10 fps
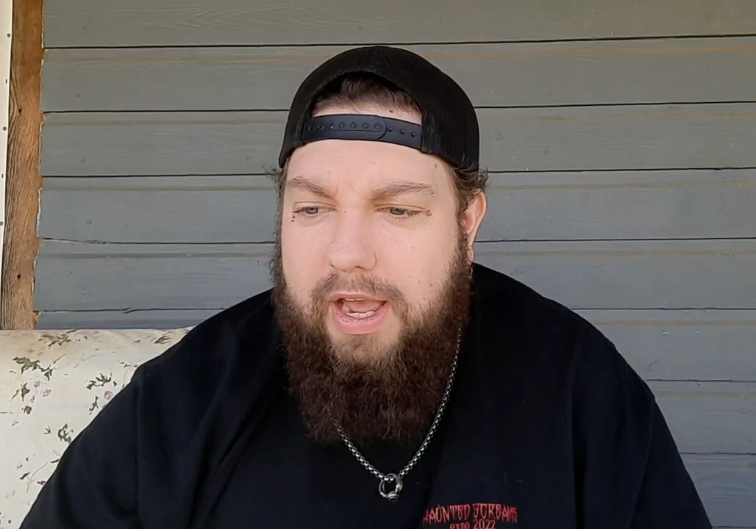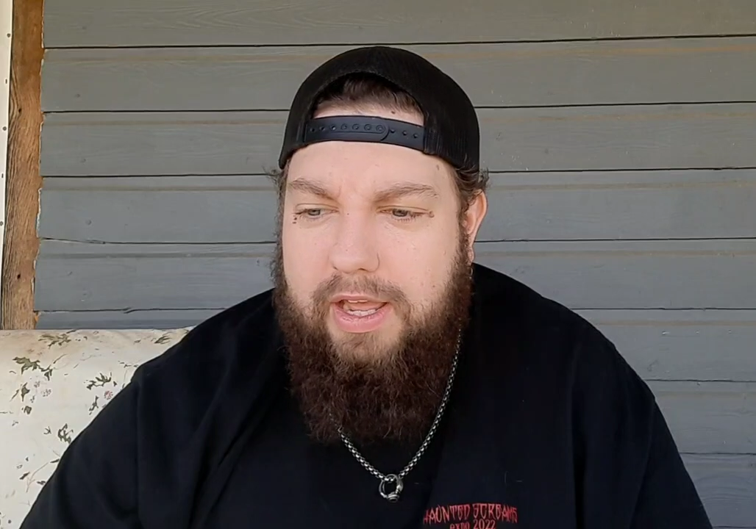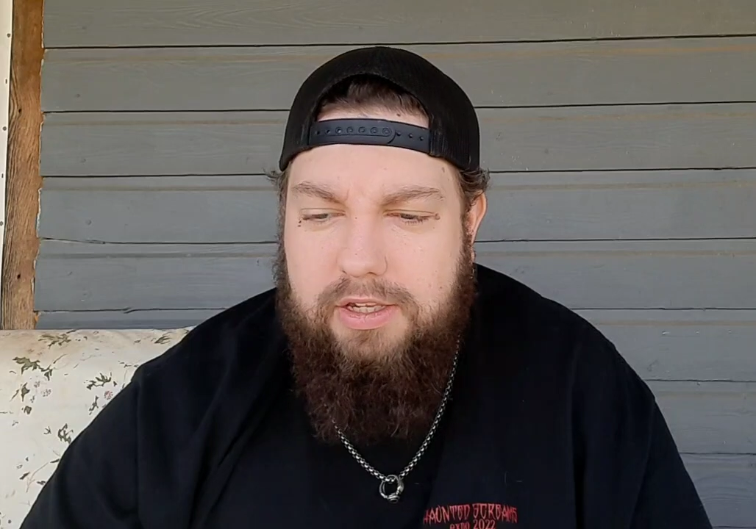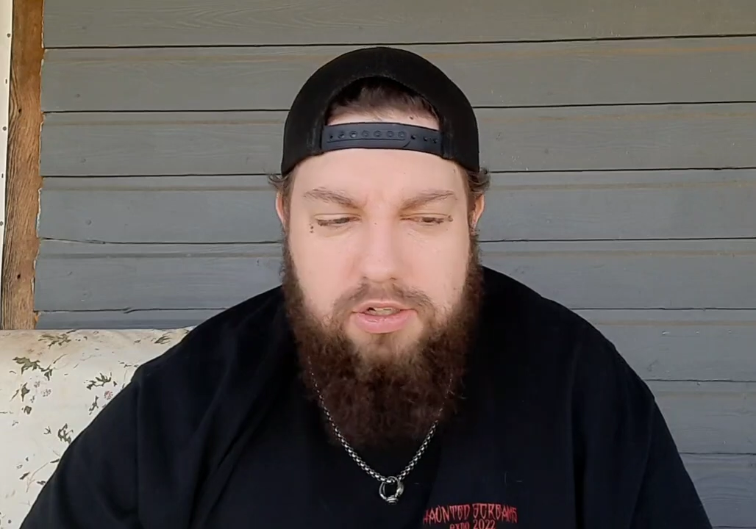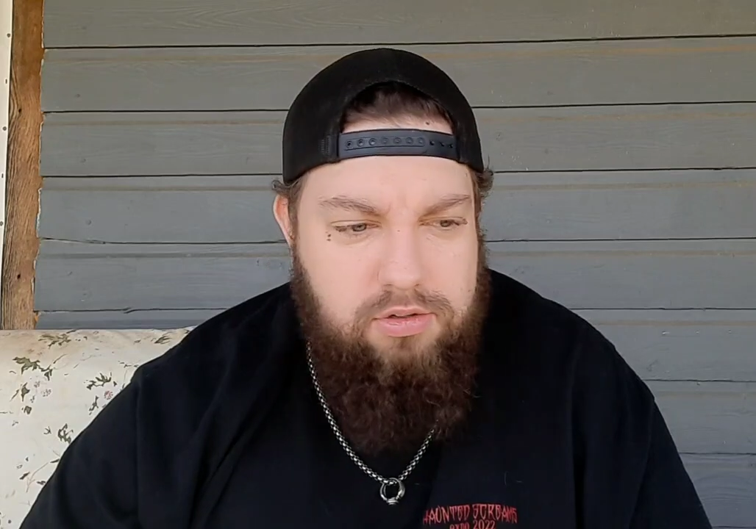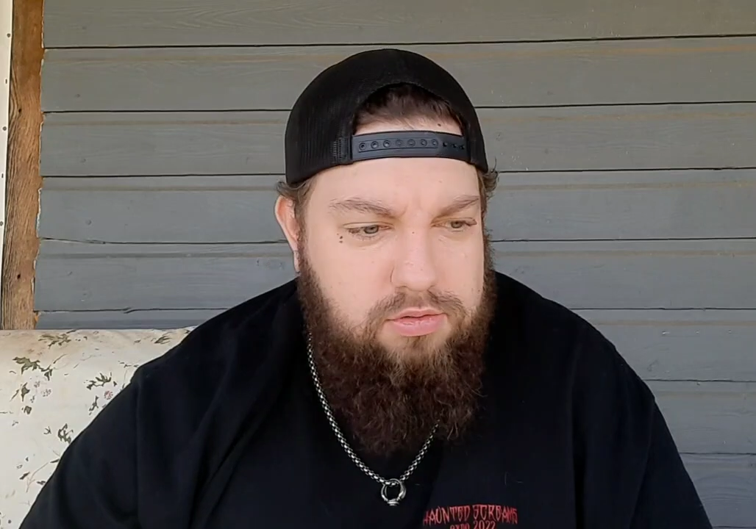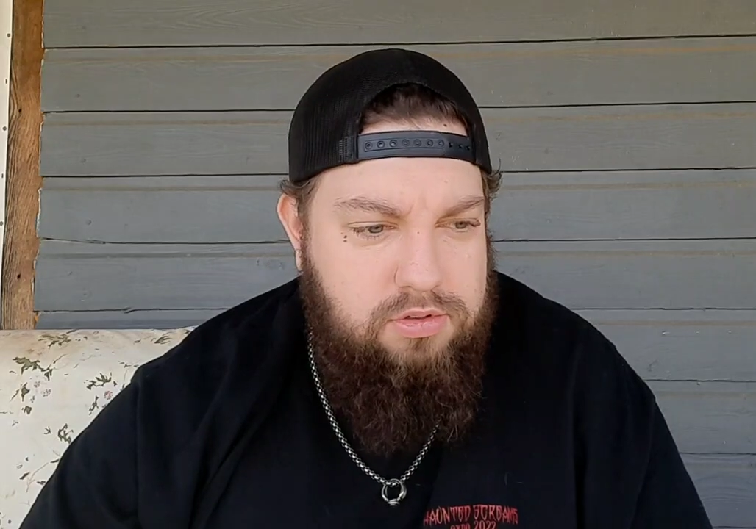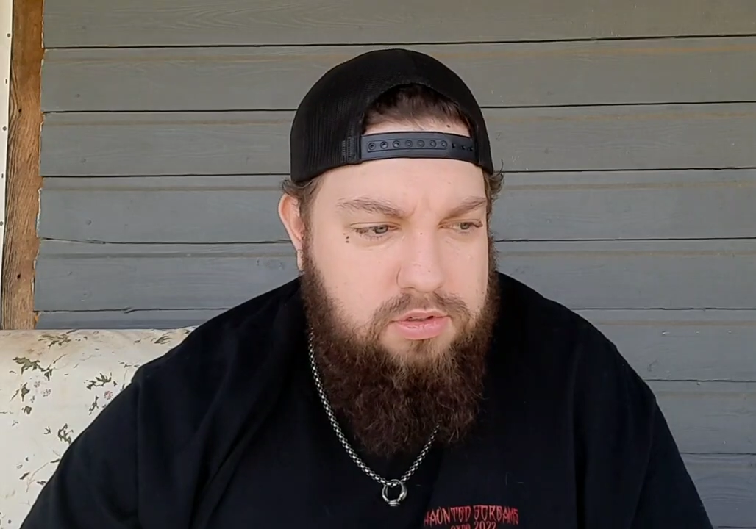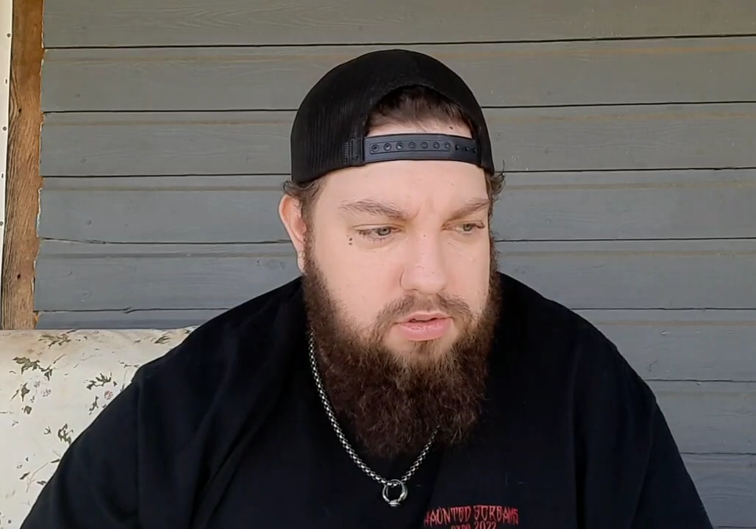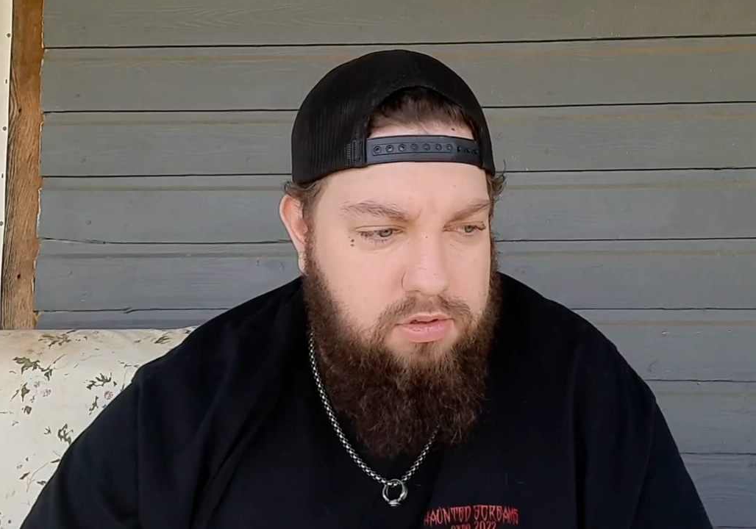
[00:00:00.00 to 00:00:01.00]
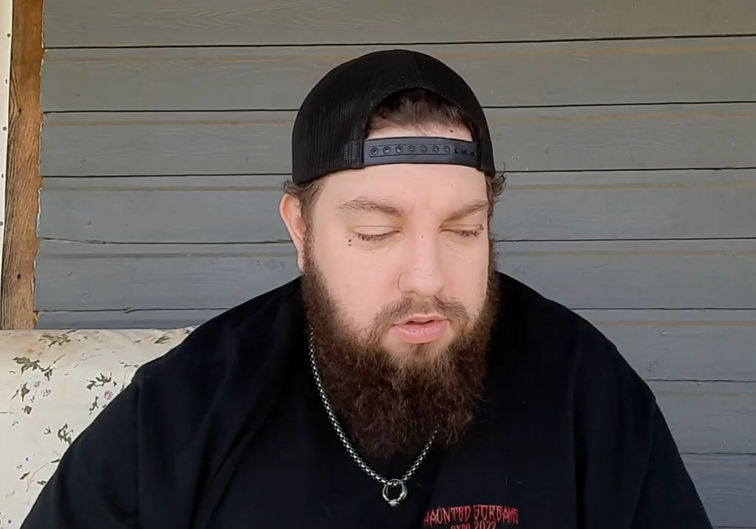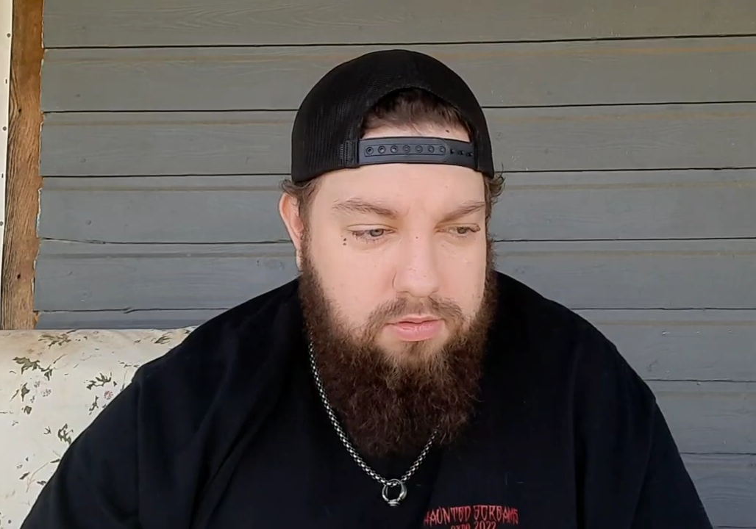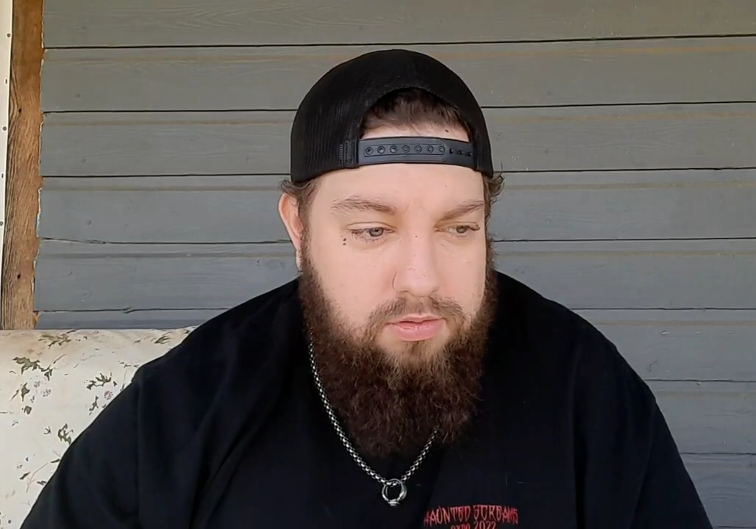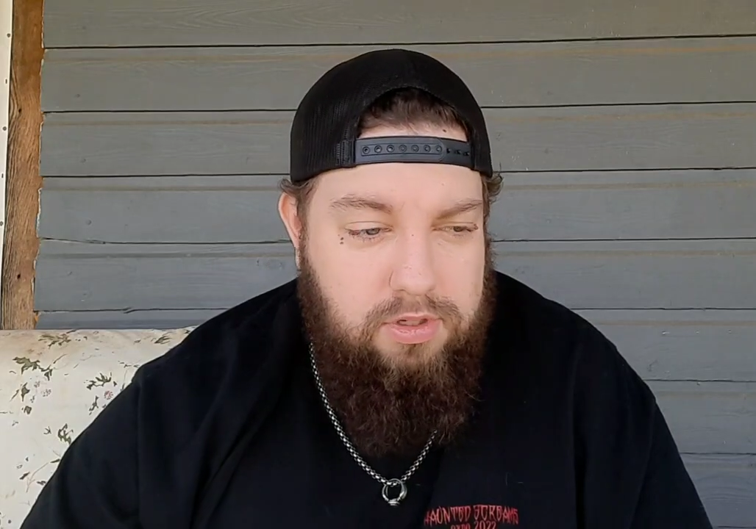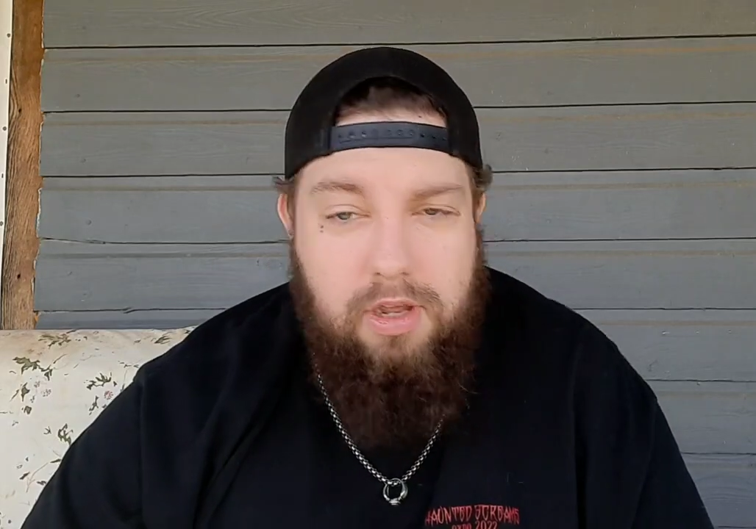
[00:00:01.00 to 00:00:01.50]
I used
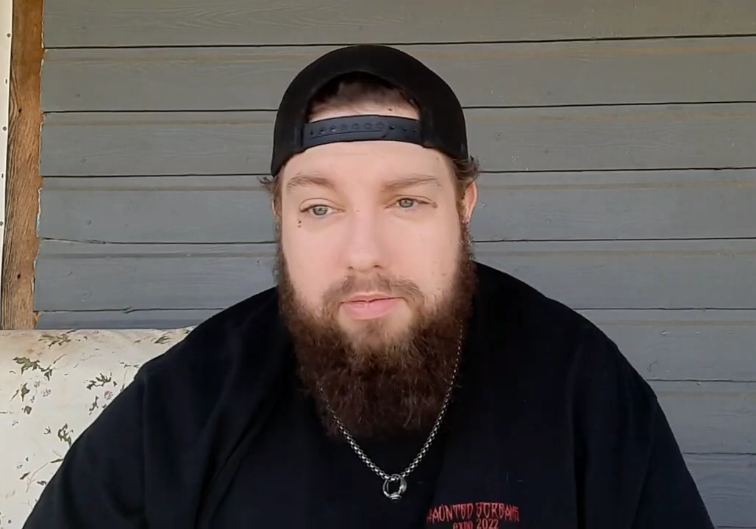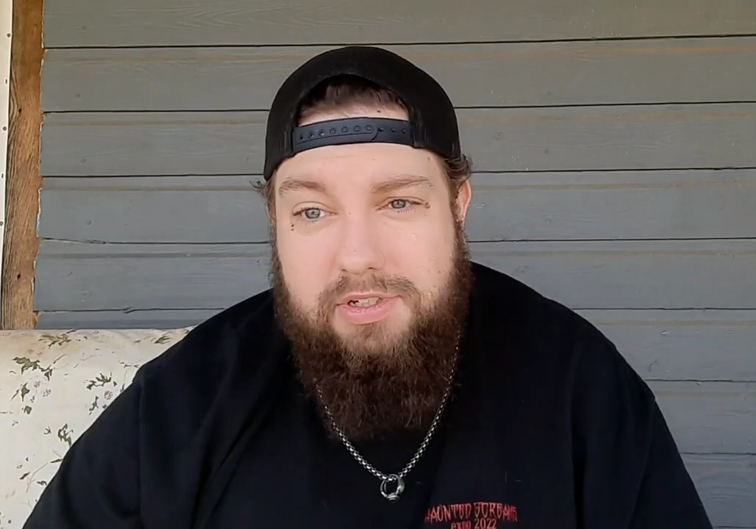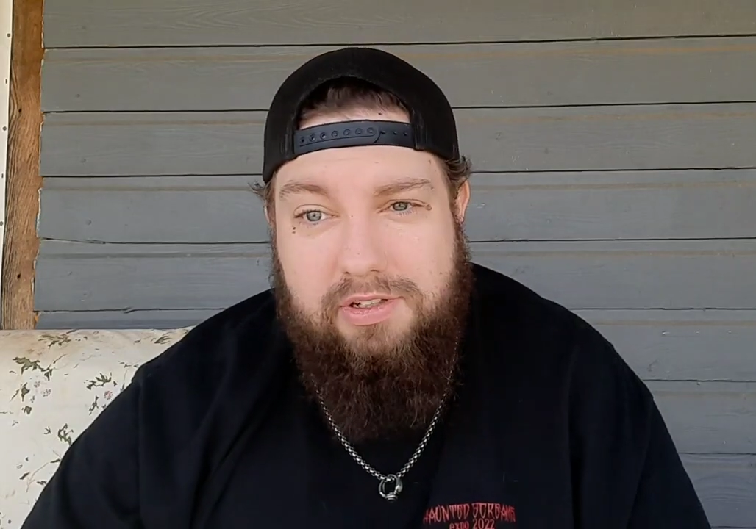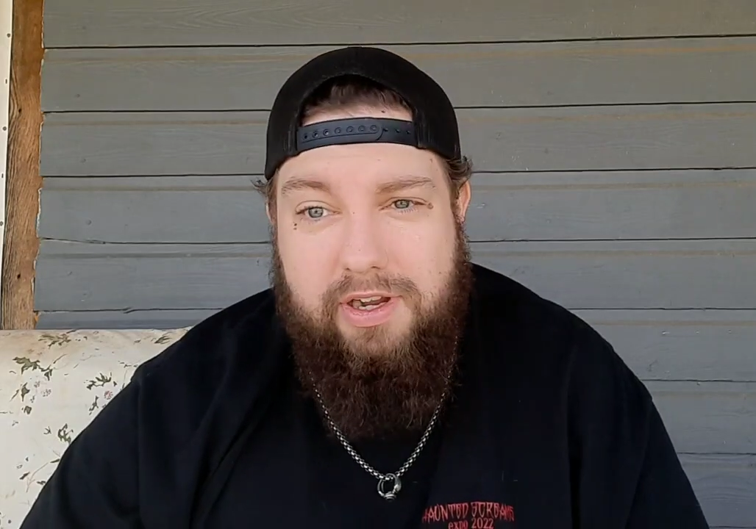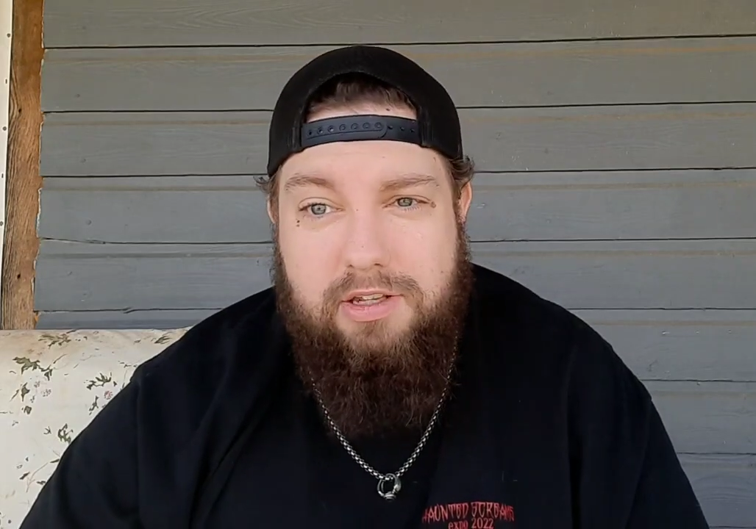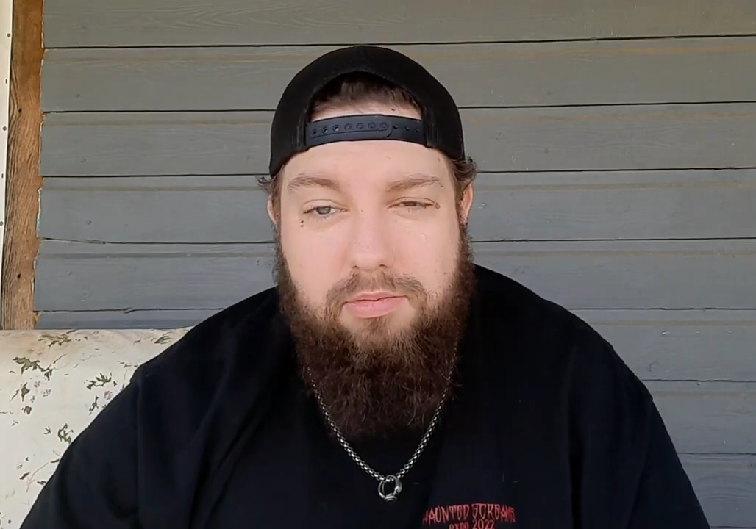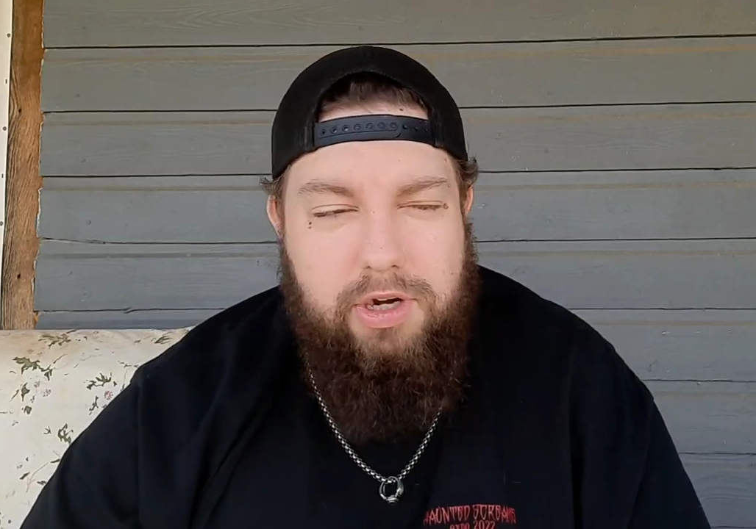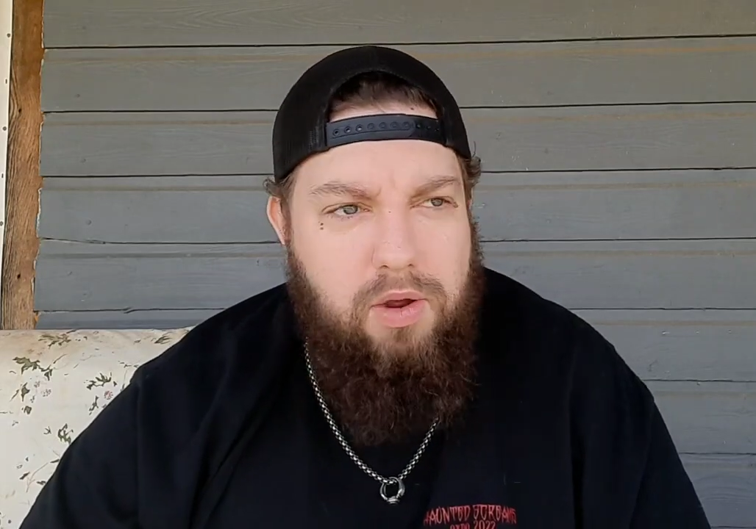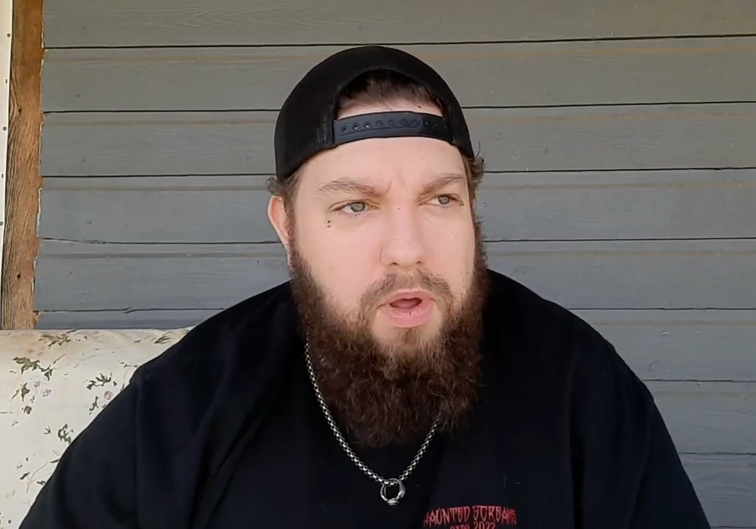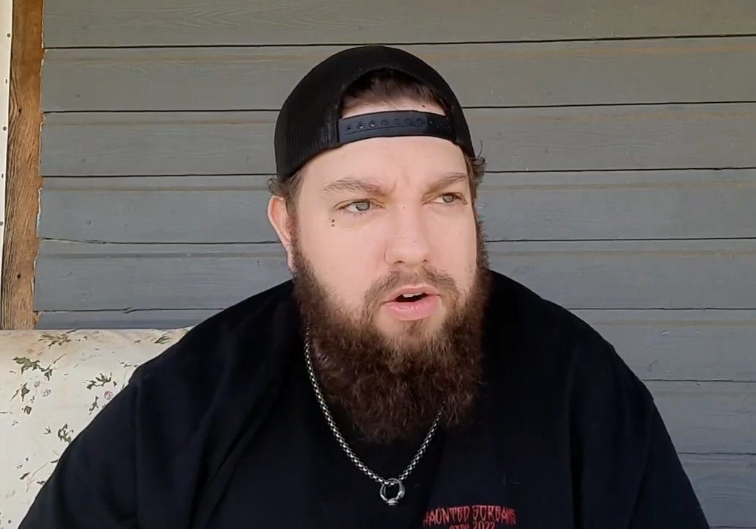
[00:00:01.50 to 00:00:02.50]
up until I got the Brio,